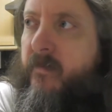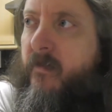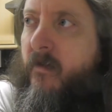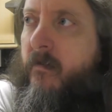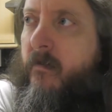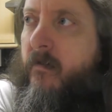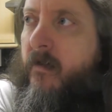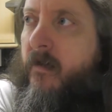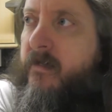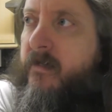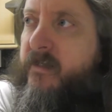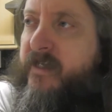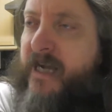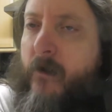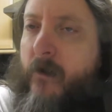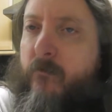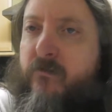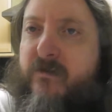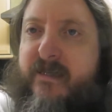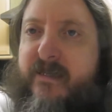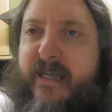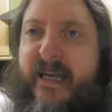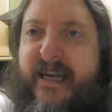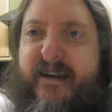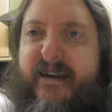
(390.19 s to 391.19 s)
uh,
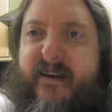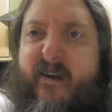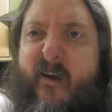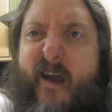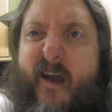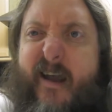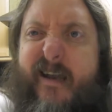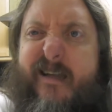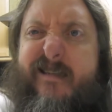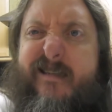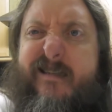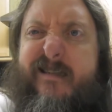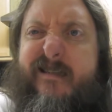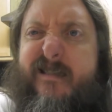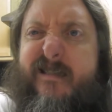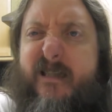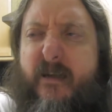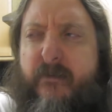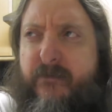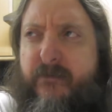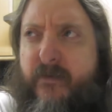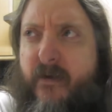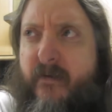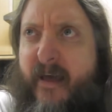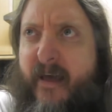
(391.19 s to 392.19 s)
jousting knights and
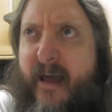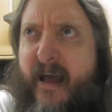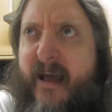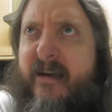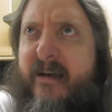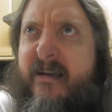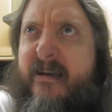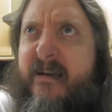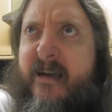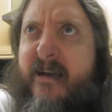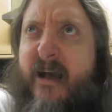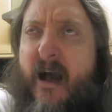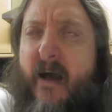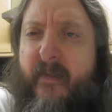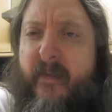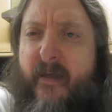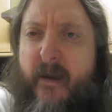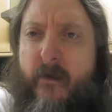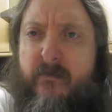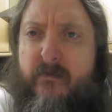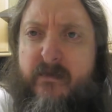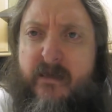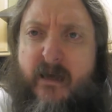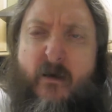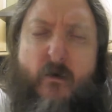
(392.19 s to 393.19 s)
stuff like that. And then
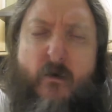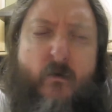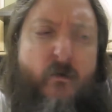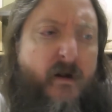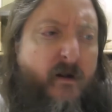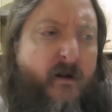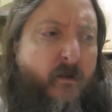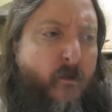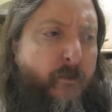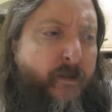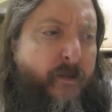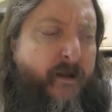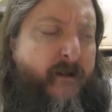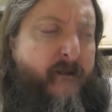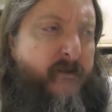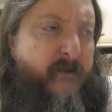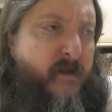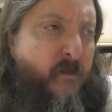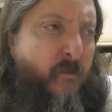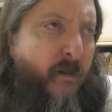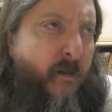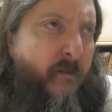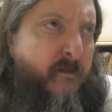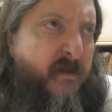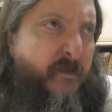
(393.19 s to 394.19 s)
there was a whole little
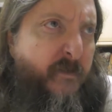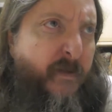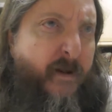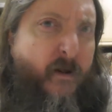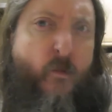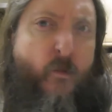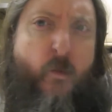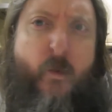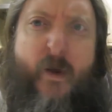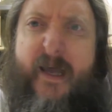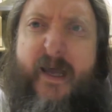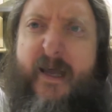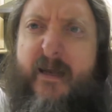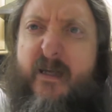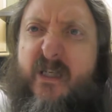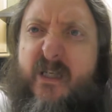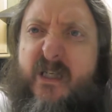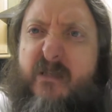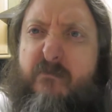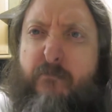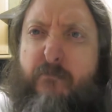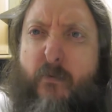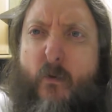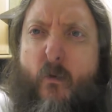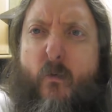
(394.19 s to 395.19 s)
period where it was about weird
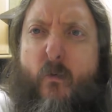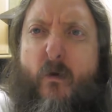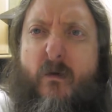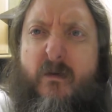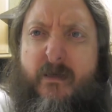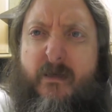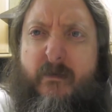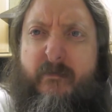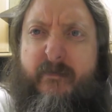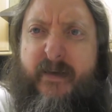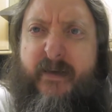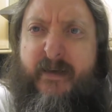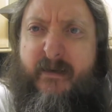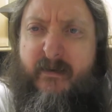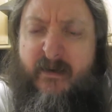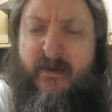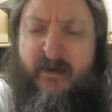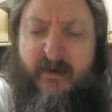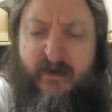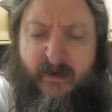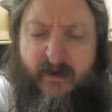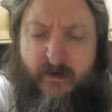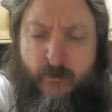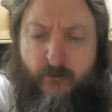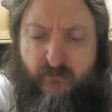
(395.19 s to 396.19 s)
sport or something.
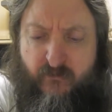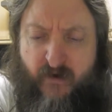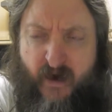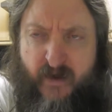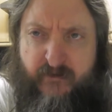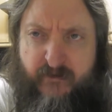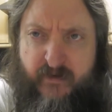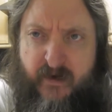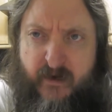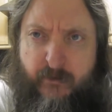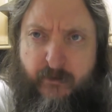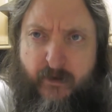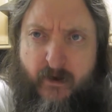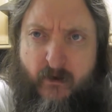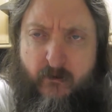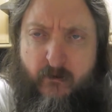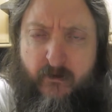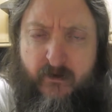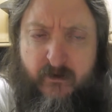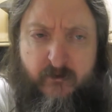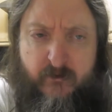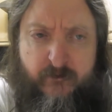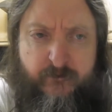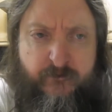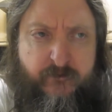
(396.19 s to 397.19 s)
Brave and the
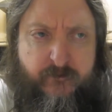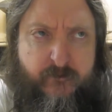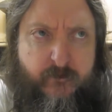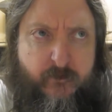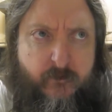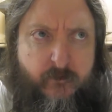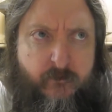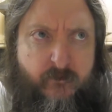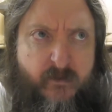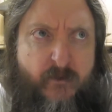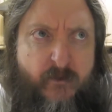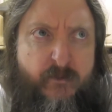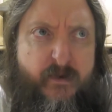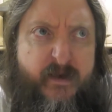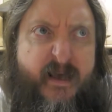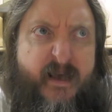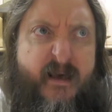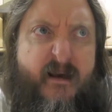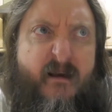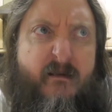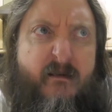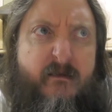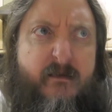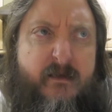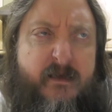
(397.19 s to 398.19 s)
Bold. But
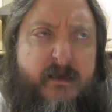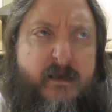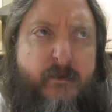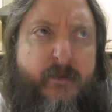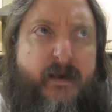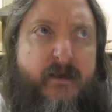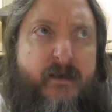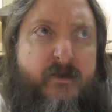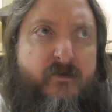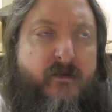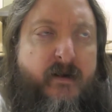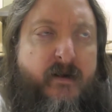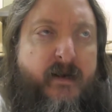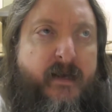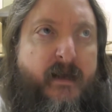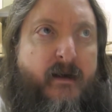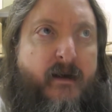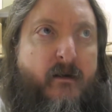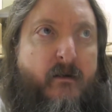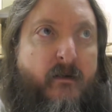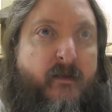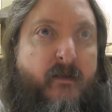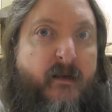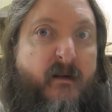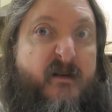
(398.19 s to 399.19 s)
yeah, I'll see about trying to get
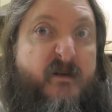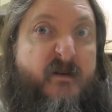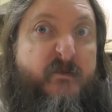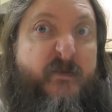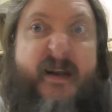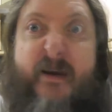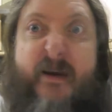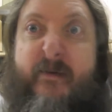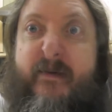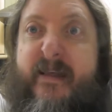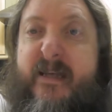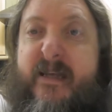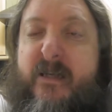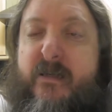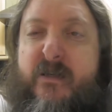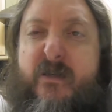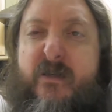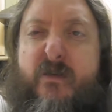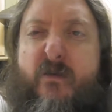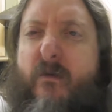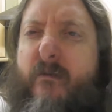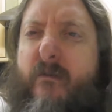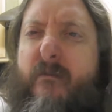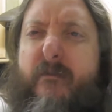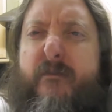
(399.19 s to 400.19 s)
hold of those. But anyway, this
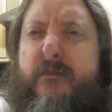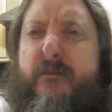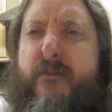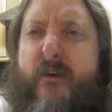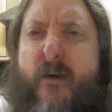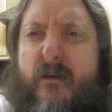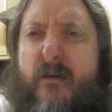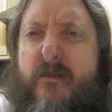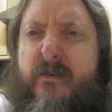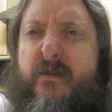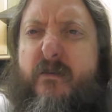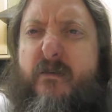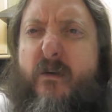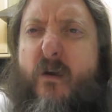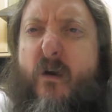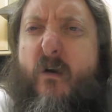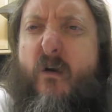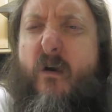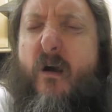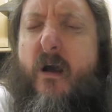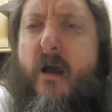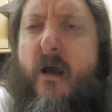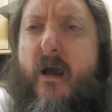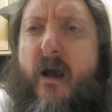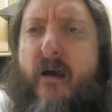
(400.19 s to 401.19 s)
has gone on far too
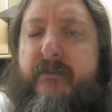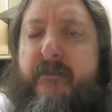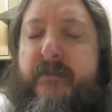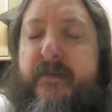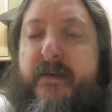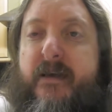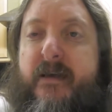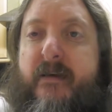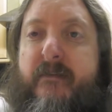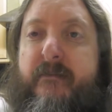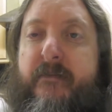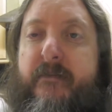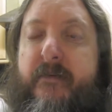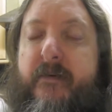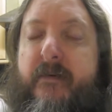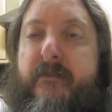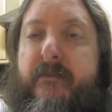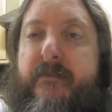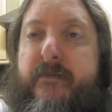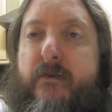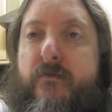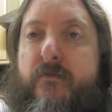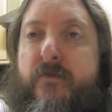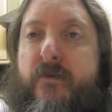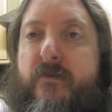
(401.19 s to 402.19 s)
long. I think I've uh,
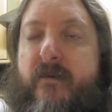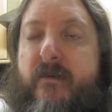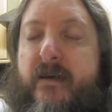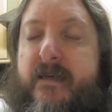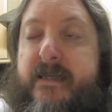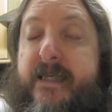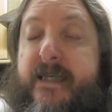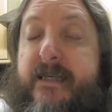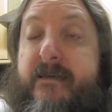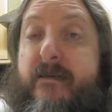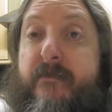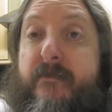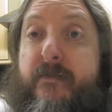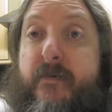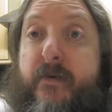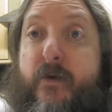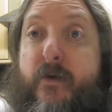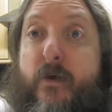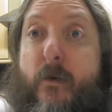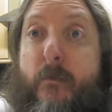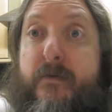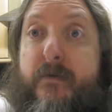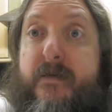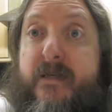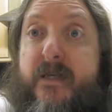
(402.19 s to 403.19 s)
filled the criteria for the
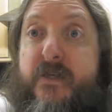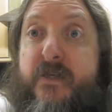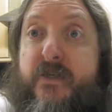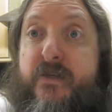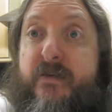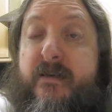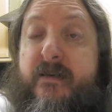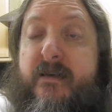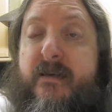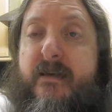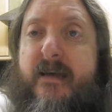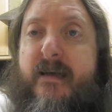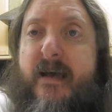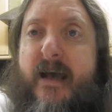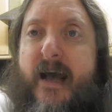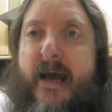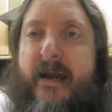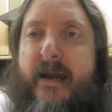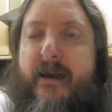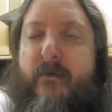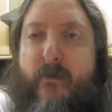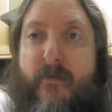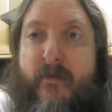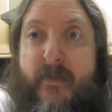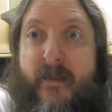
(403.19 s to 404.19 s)
competition,
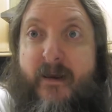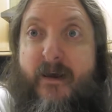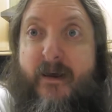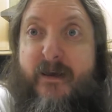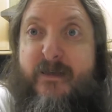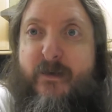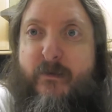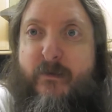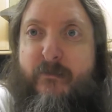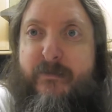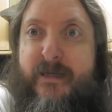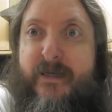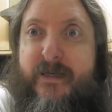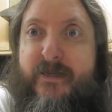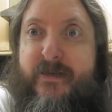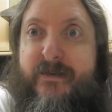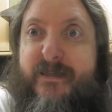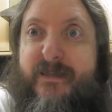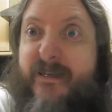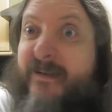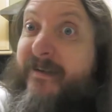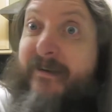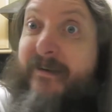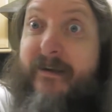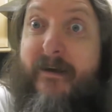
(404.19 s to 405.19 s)
and I won the last competition.
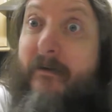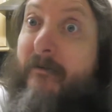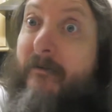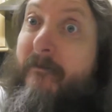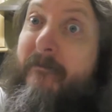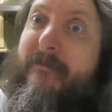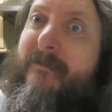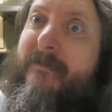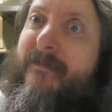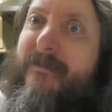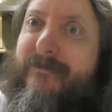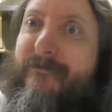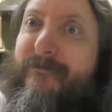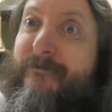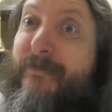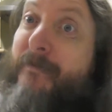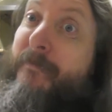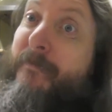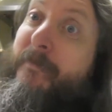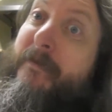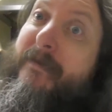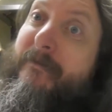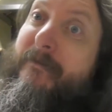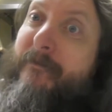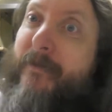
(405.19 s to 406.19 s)
So you know, you know,
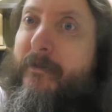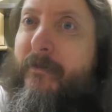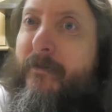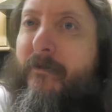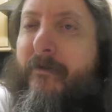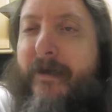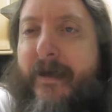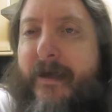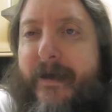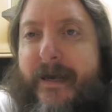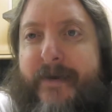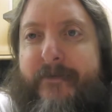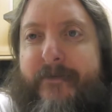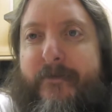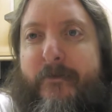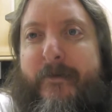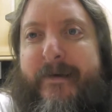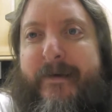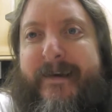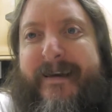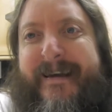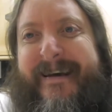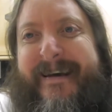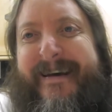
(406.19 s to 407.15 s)
maybe maybe I'll get another one.